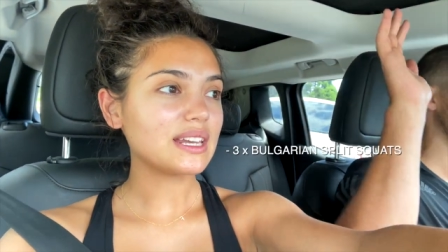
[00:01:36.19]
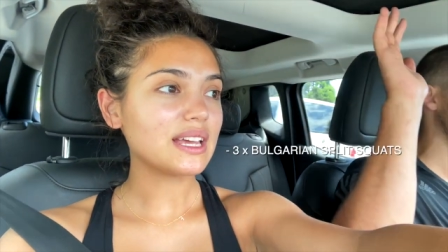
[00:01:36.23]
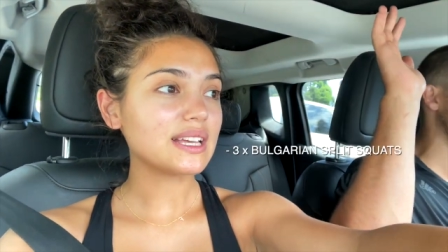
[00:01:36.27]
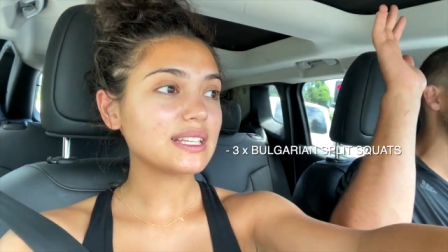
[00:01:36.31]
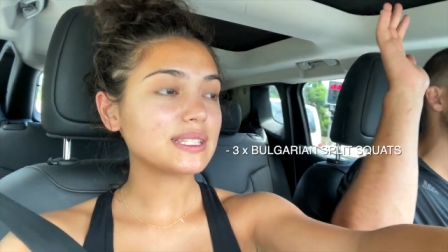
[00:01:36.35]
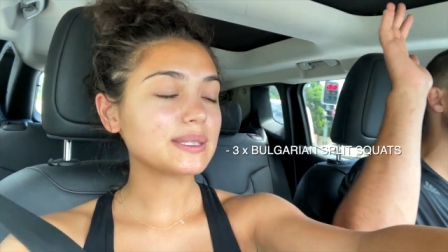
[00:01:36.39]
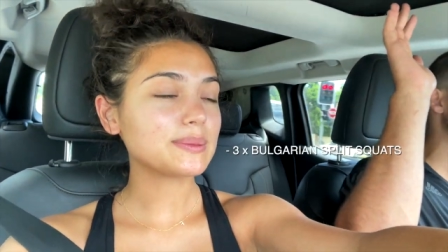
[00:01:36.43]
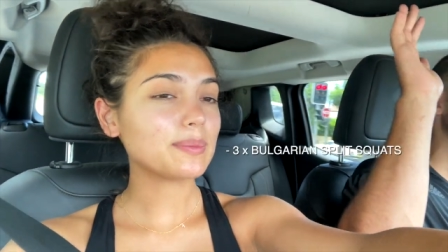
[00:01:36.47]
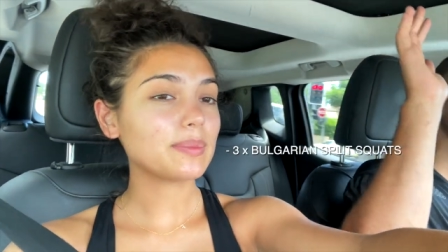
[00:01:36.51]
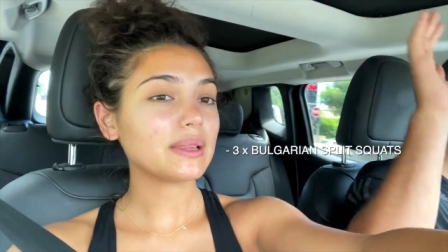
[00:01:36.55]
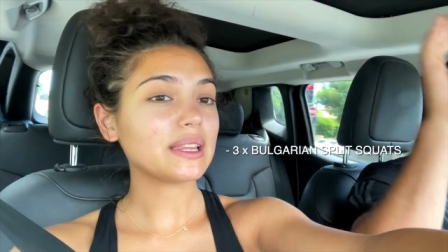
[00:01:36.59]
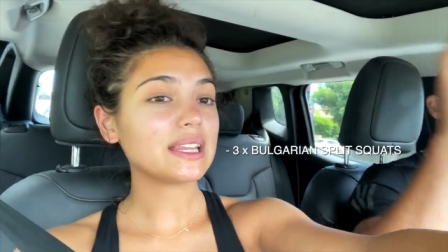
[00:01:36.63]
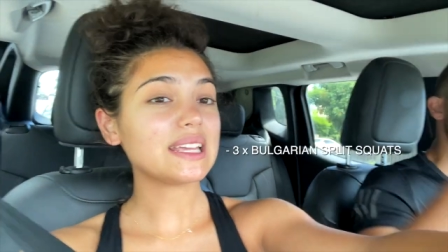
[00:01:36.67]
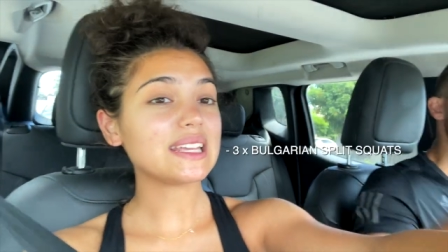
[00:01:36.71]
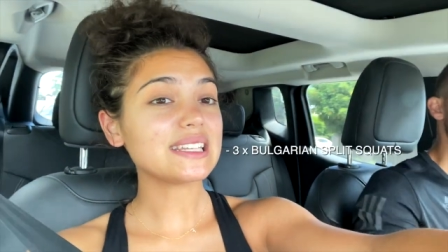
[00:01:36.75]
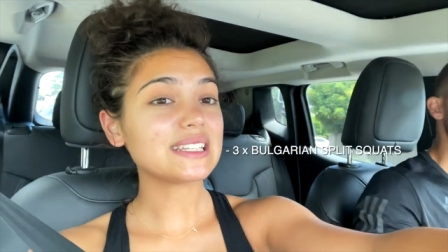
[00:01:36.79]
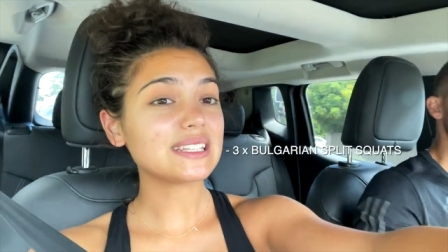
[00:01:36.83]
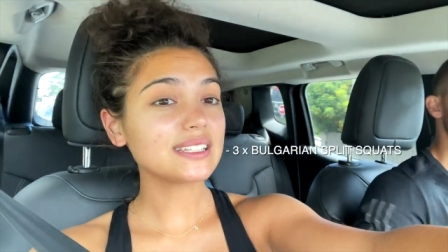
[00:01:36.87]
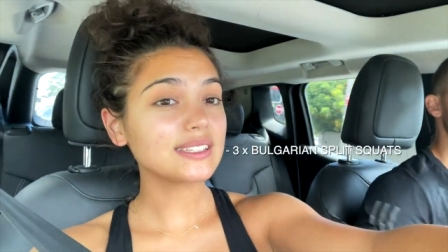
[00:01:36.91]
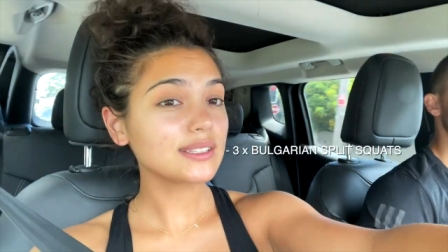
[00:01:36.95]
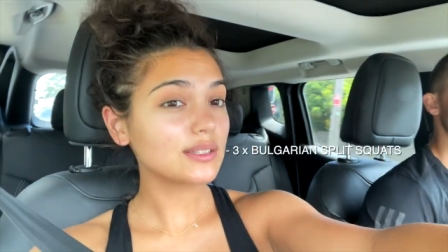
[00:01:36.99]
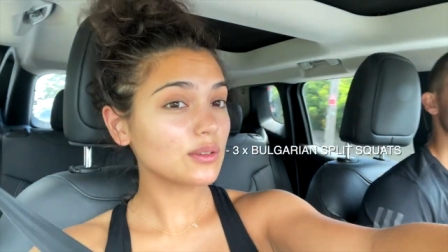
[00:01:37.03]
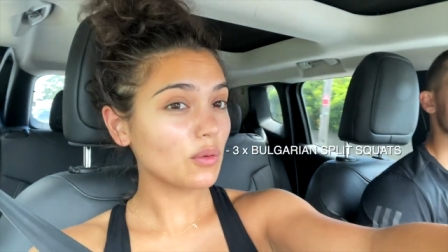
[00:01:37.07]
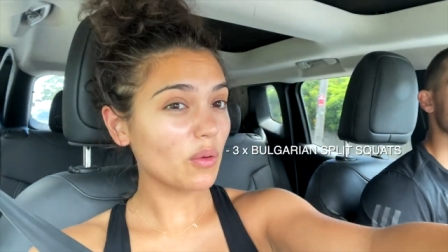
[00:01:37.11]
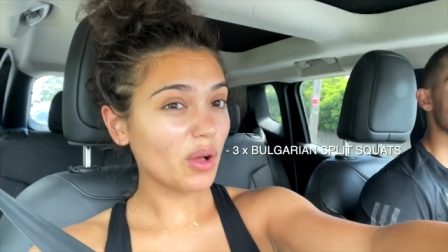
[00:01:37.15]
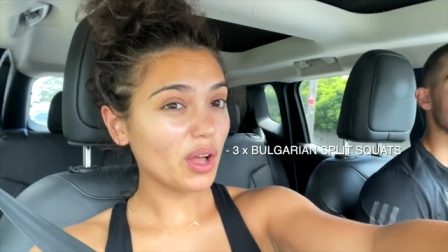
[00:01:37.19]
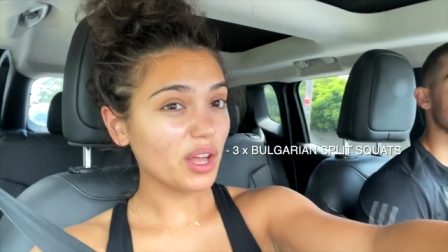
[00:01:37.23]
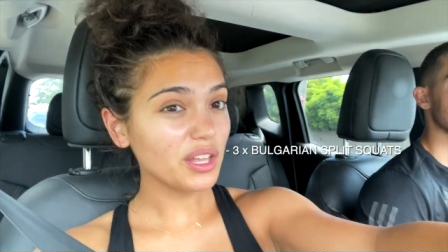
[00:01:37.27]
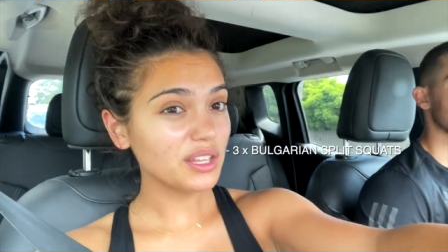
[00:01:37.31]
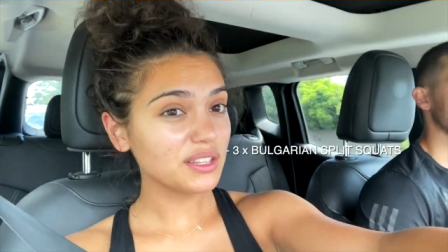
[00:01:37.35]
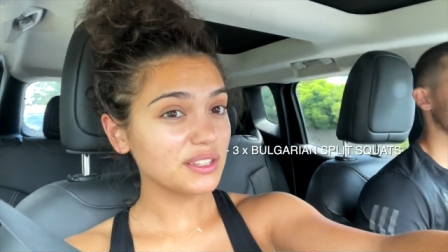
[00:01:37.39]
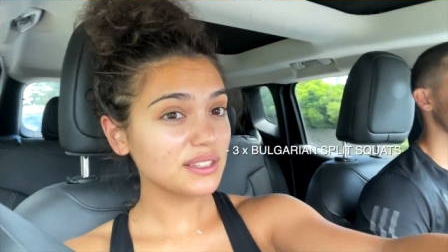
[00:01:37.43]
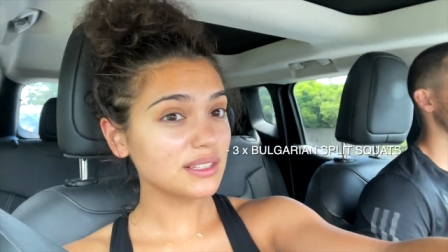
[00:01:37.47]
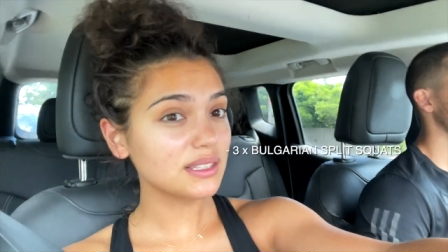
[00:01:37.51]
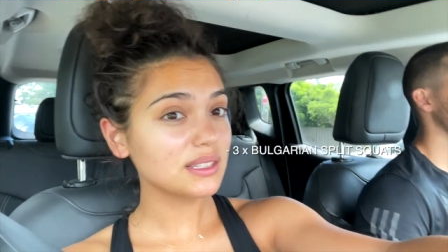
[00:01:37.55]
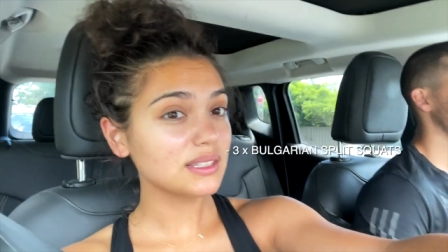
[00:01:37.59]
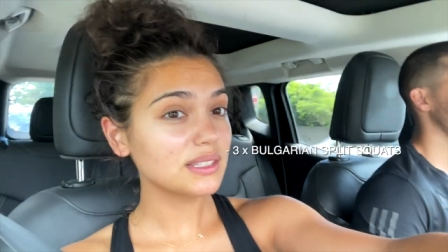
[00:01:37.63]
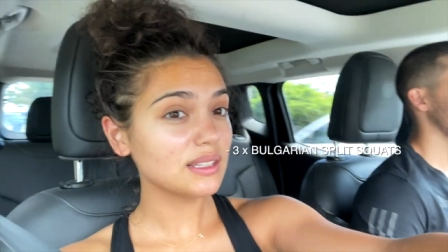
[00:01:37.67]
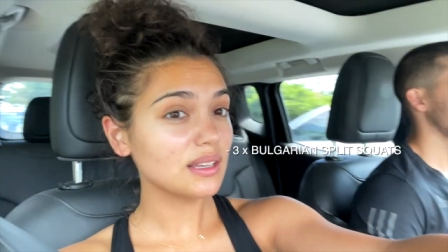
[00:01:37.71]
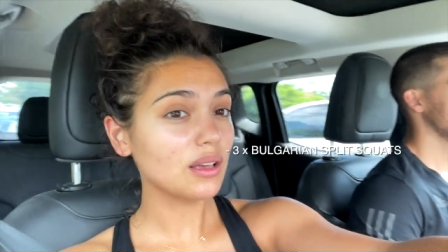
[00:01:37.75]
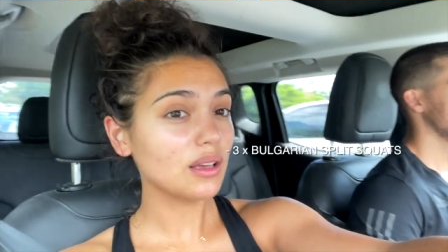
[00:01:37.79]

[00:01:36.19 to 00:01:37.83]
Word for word: split squats,